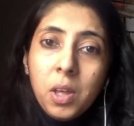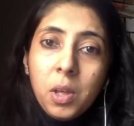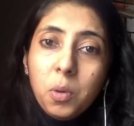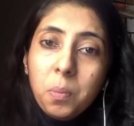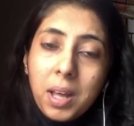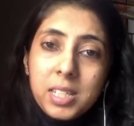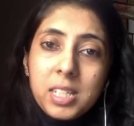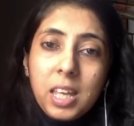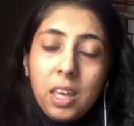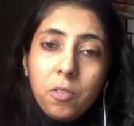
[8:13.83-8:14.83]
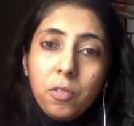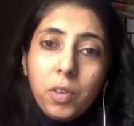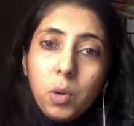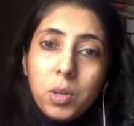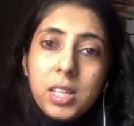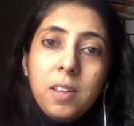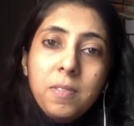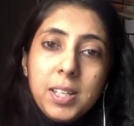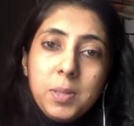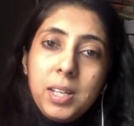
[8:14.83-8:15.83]
You must give yourself
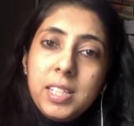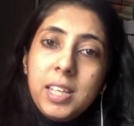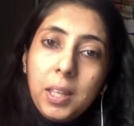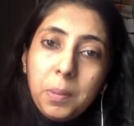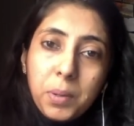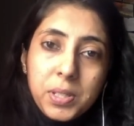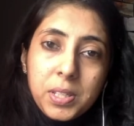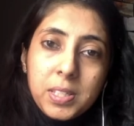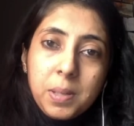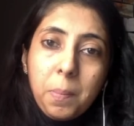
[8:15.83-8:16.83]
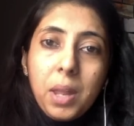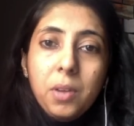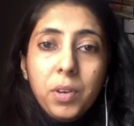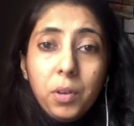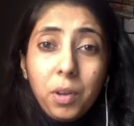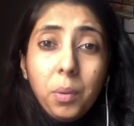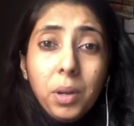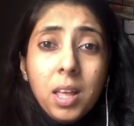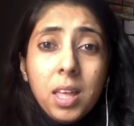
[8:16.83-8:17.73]
as well as the other person some benefit of doubt.